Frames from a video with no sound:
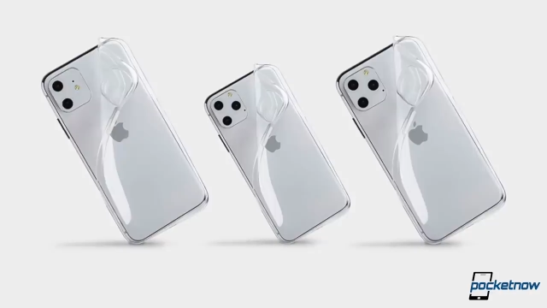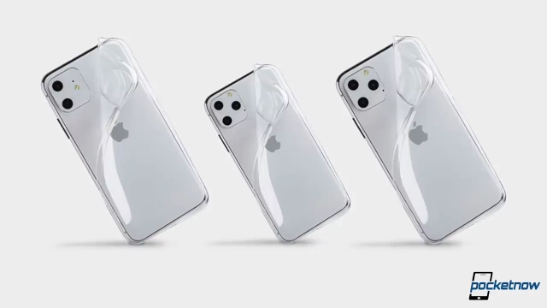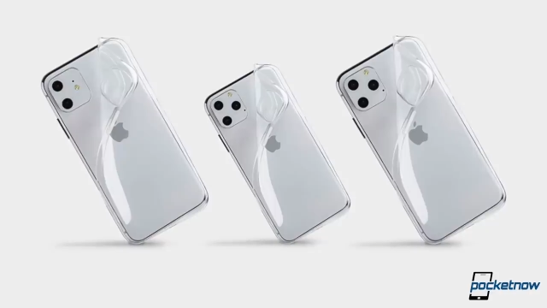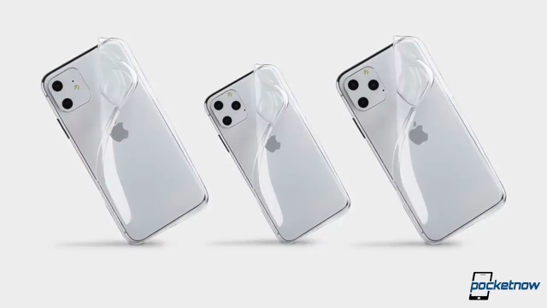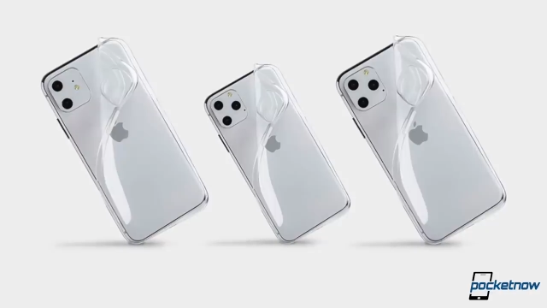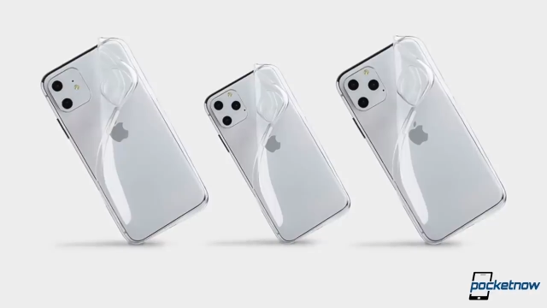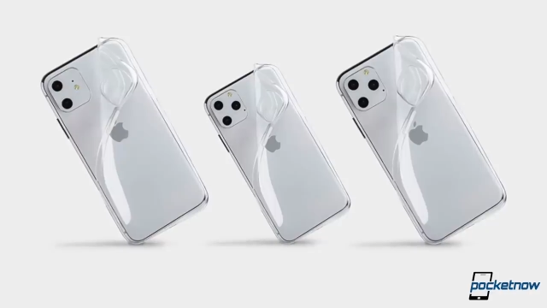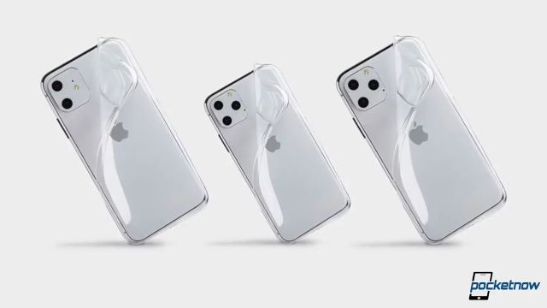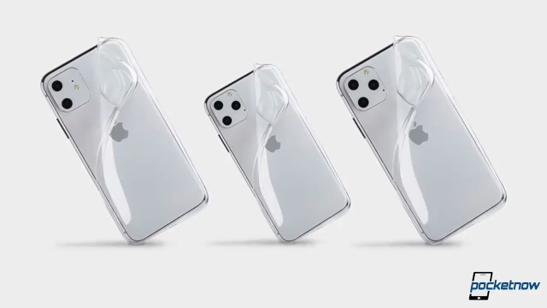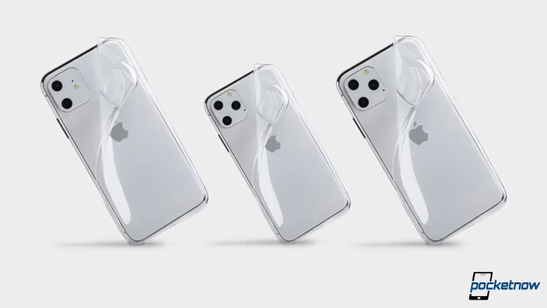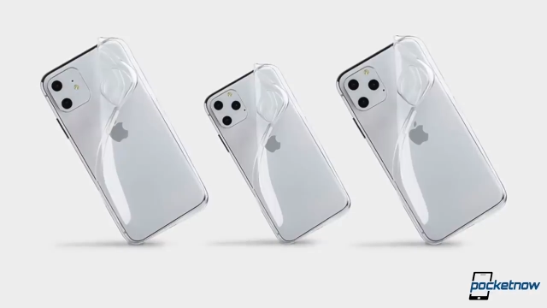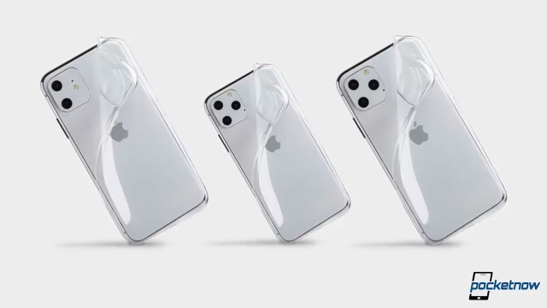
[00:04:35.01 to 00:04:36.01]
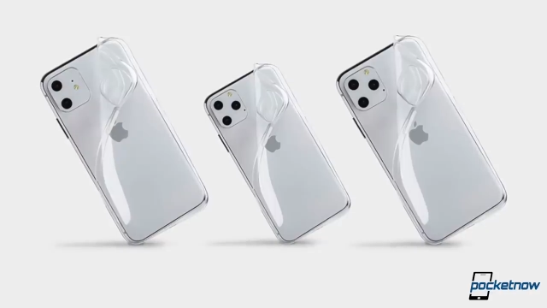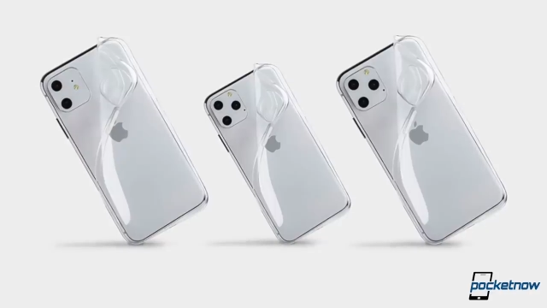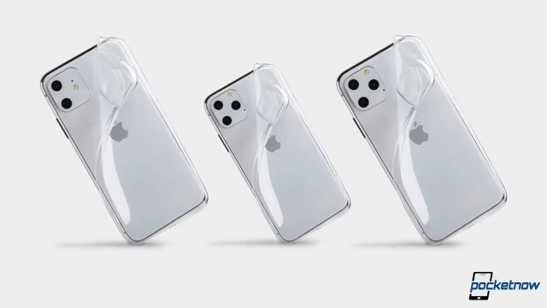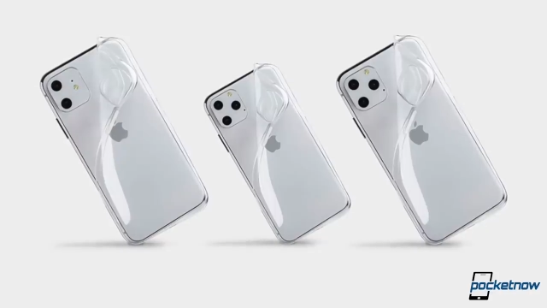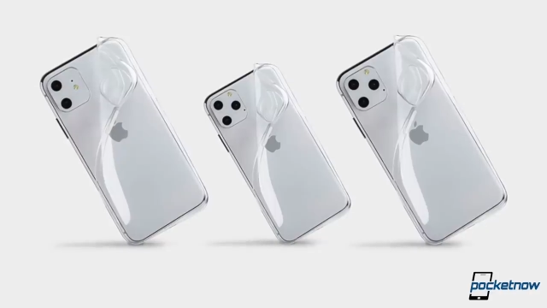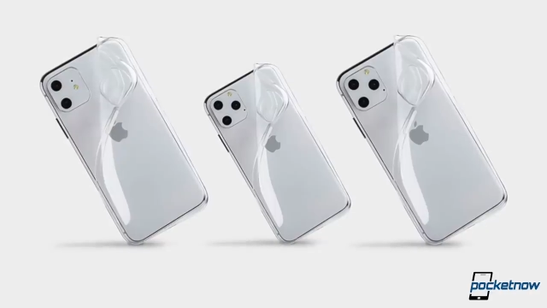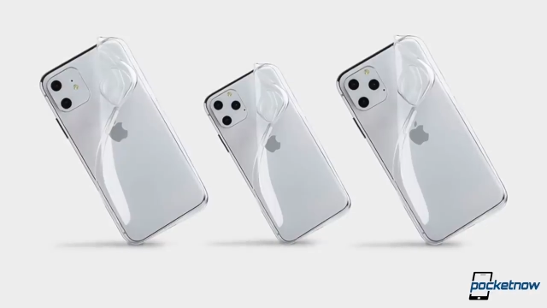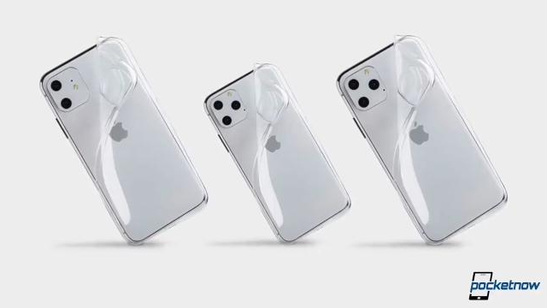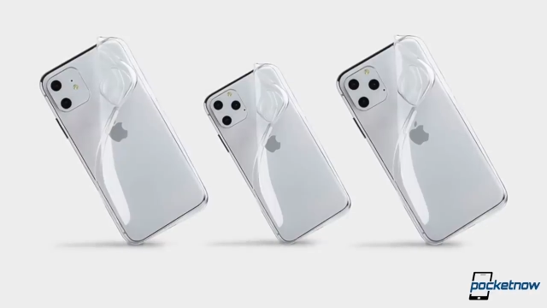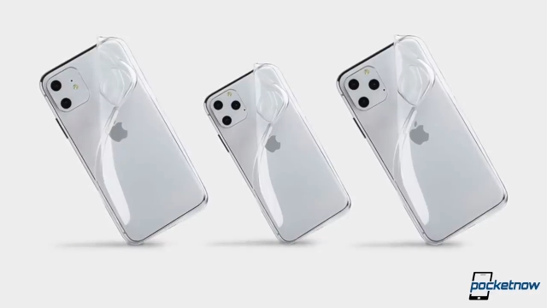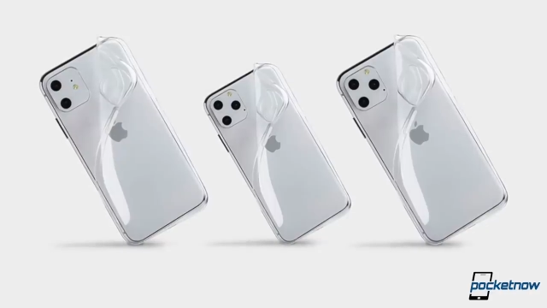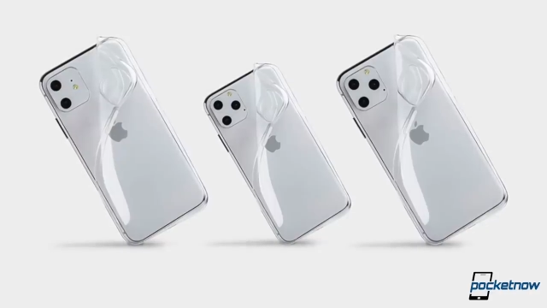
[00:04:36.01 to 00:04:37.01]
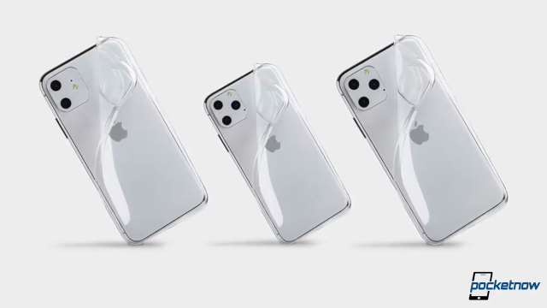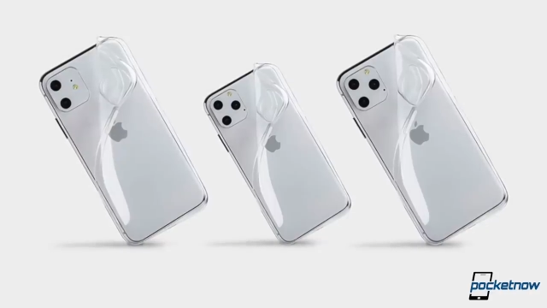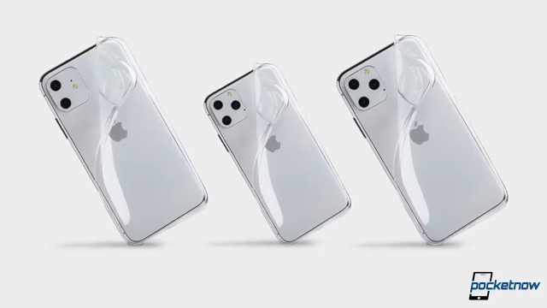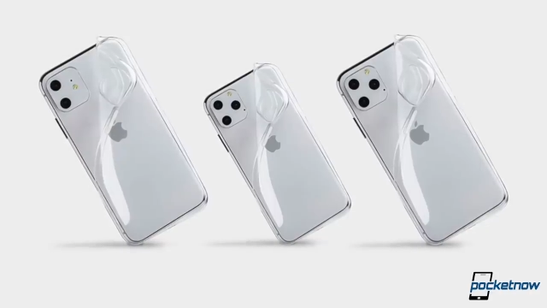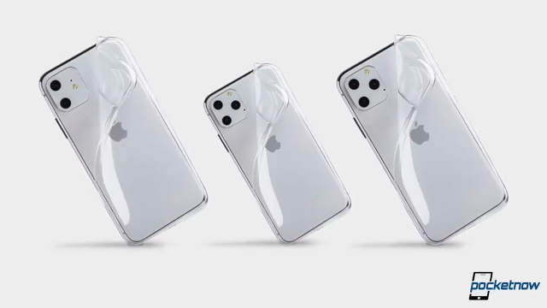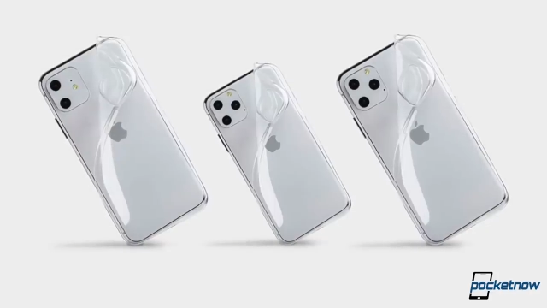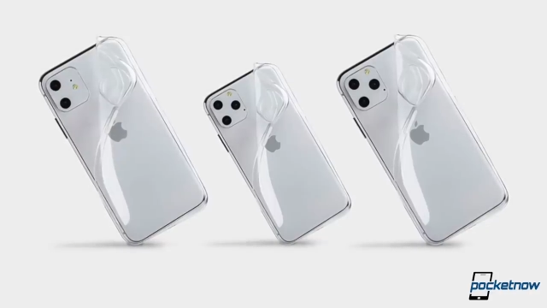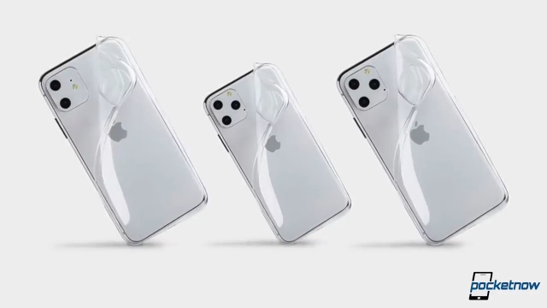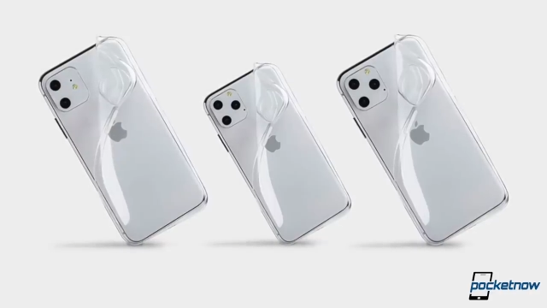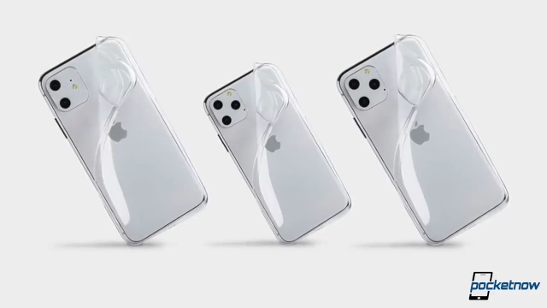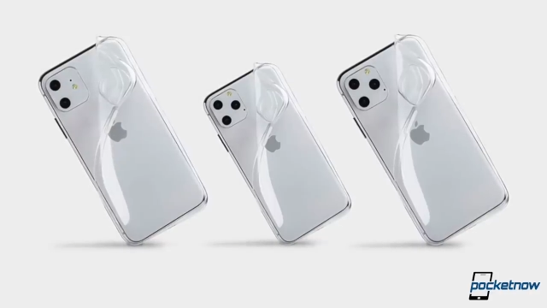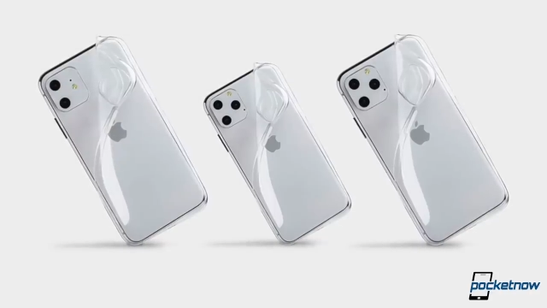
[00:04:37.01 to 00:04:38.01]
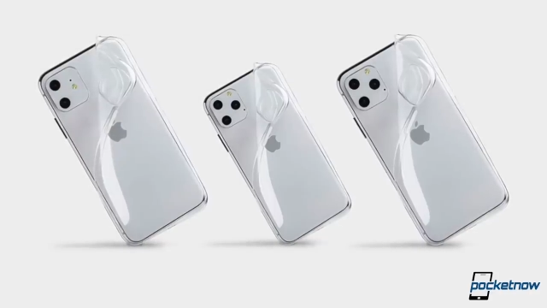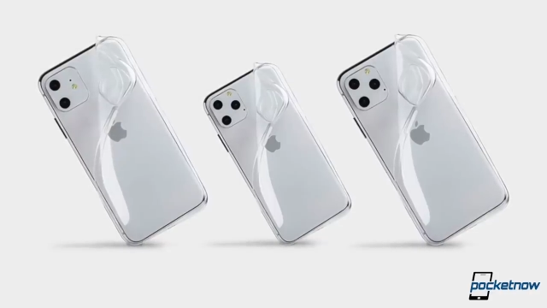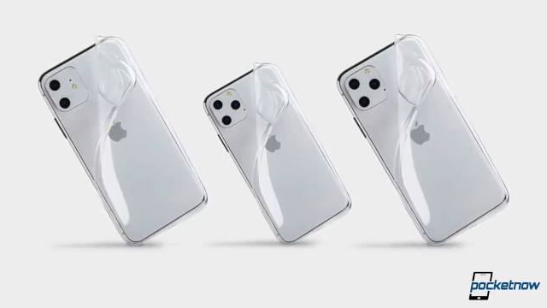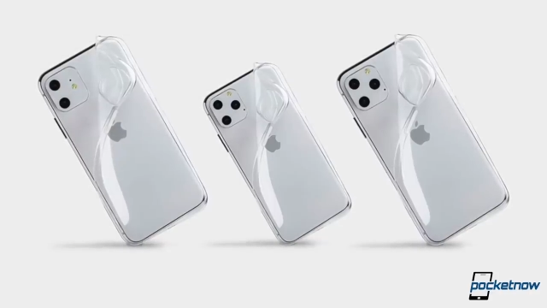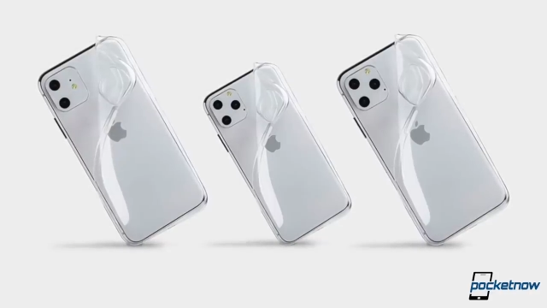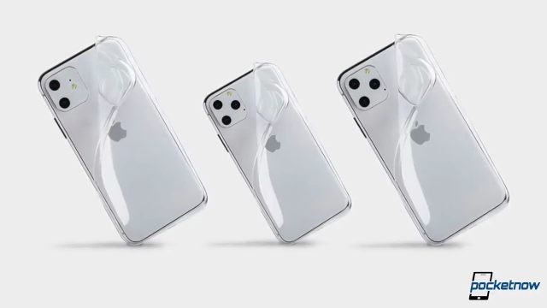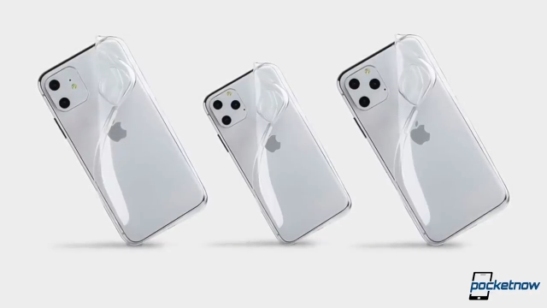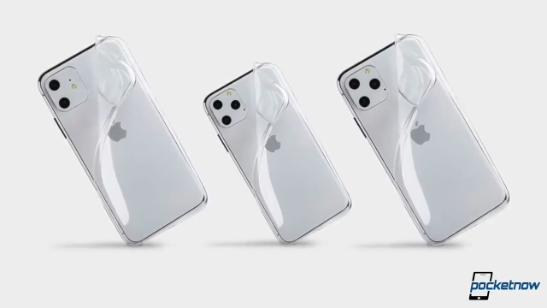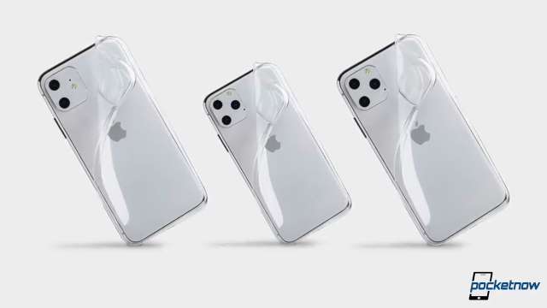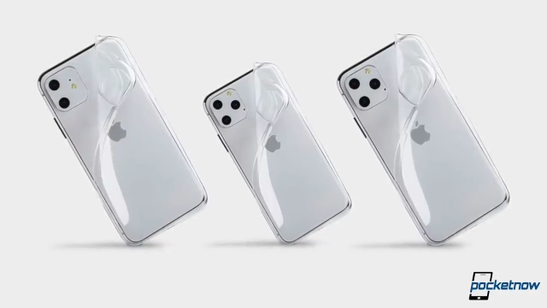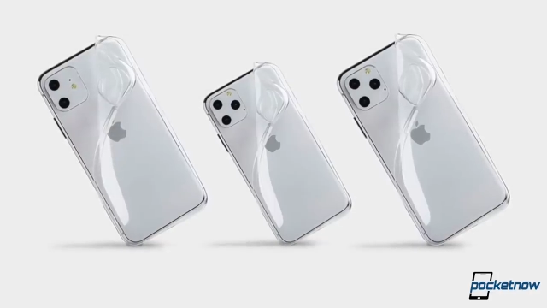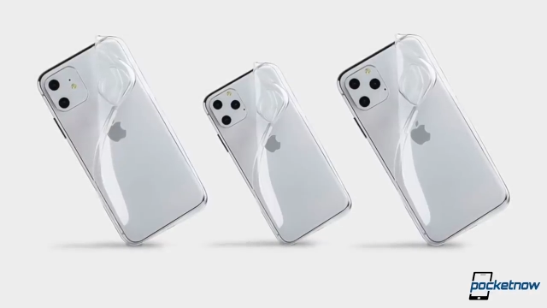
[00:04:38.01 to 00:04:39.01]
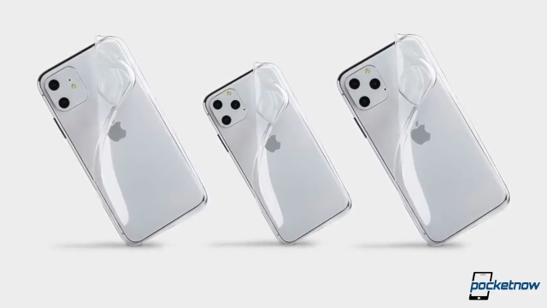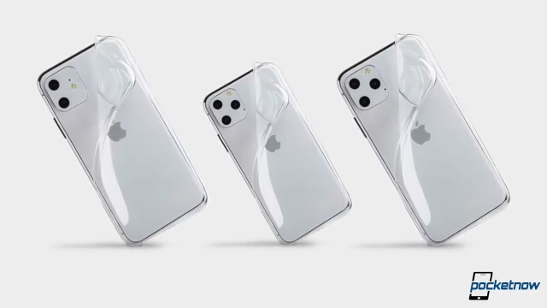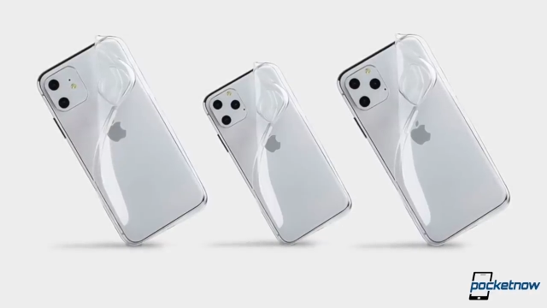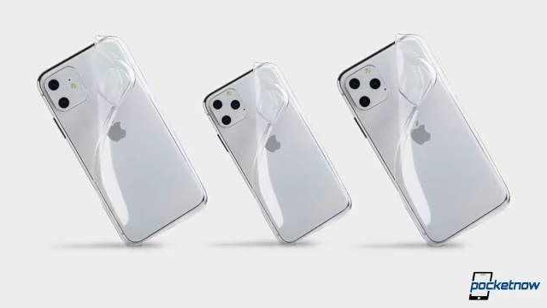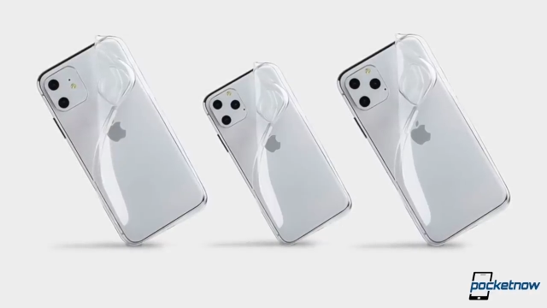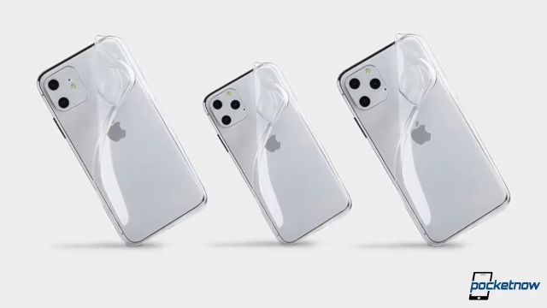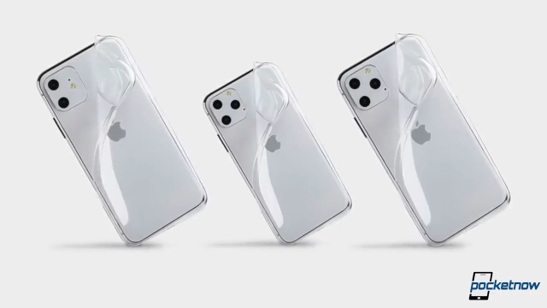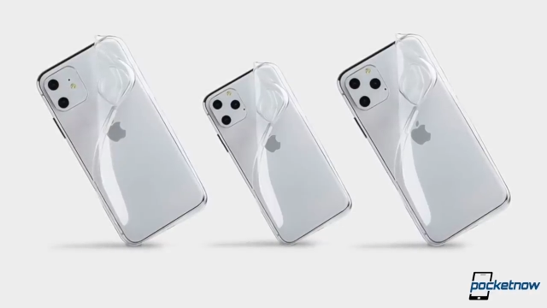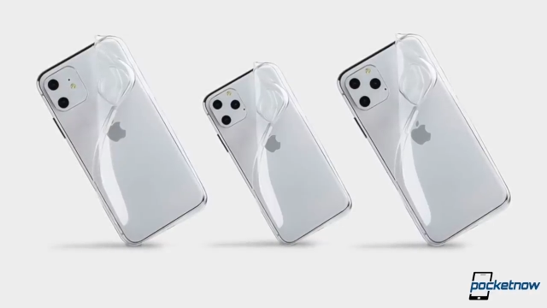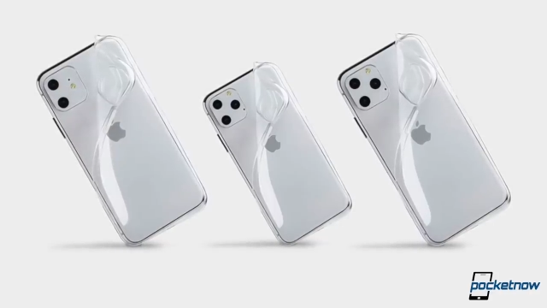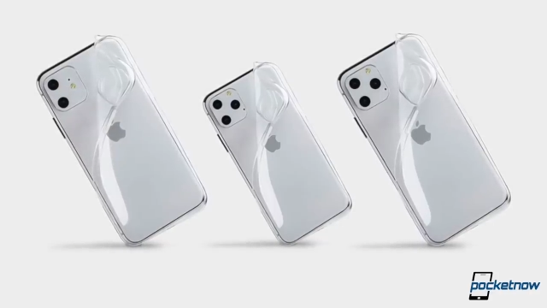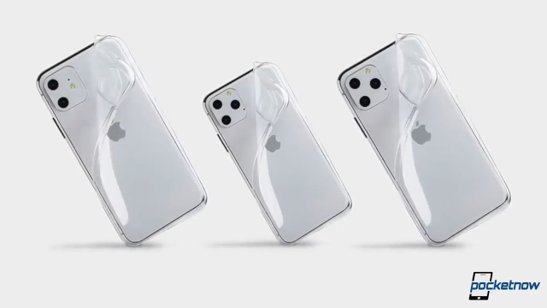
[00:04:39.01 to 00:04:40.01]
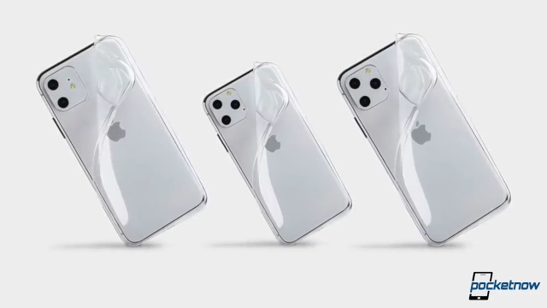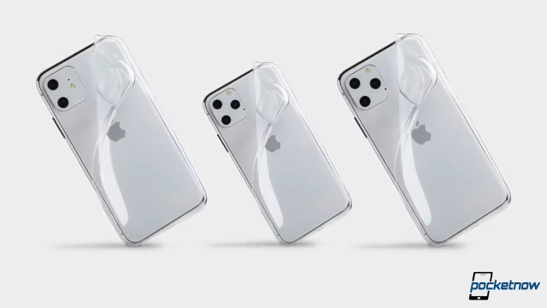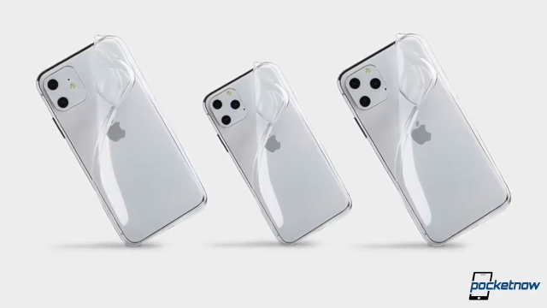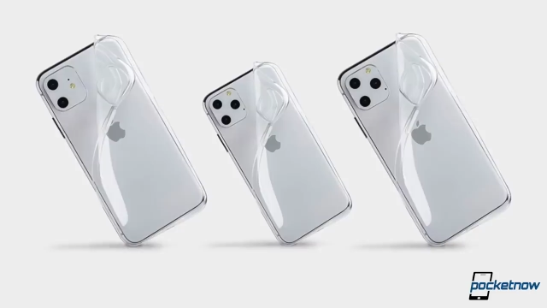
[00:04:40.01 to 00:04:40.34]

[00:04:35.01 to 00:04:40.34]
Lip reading: (no speaker visible)